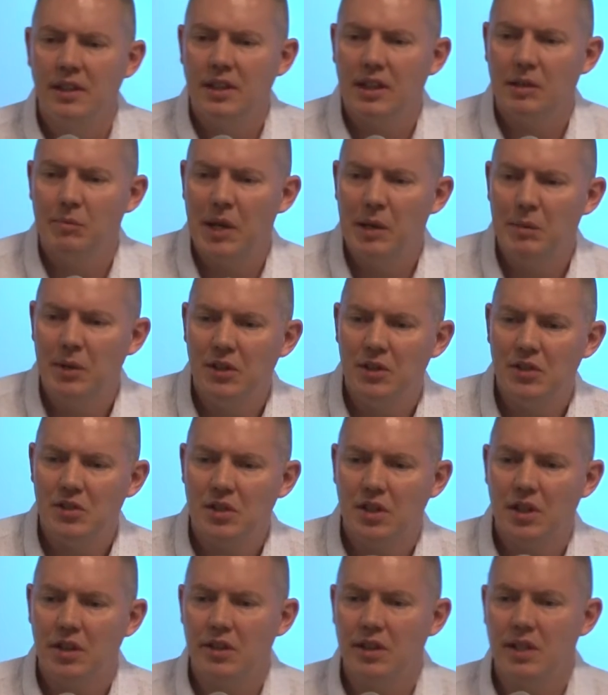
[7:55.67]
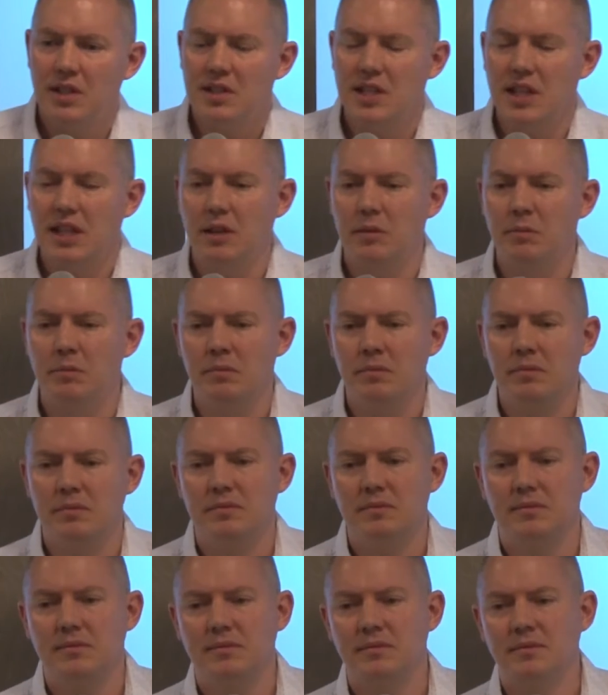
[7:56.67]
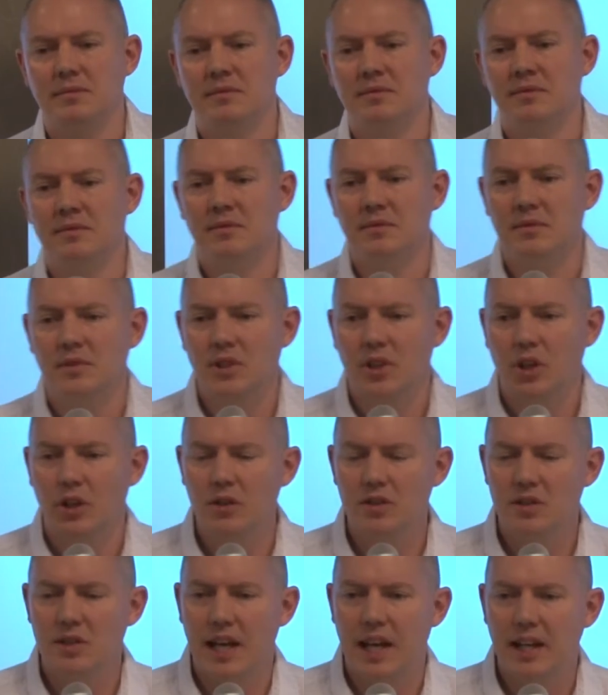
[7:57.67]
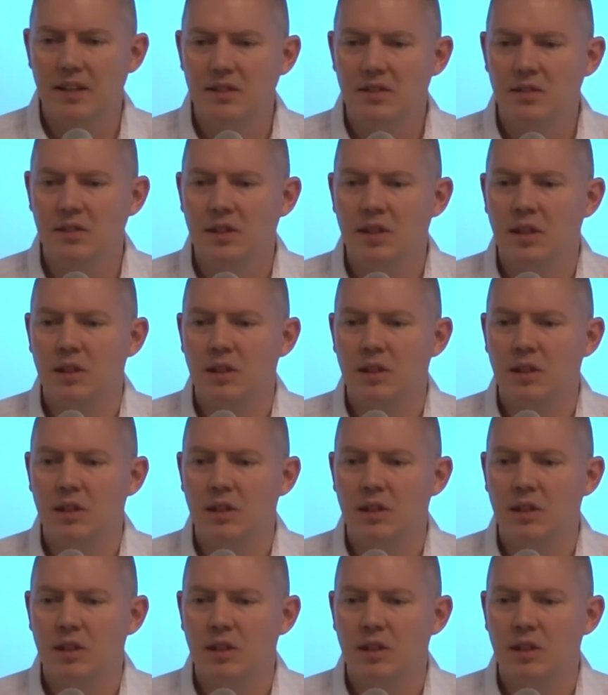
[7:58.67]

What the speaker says: And maybe your security team codes that,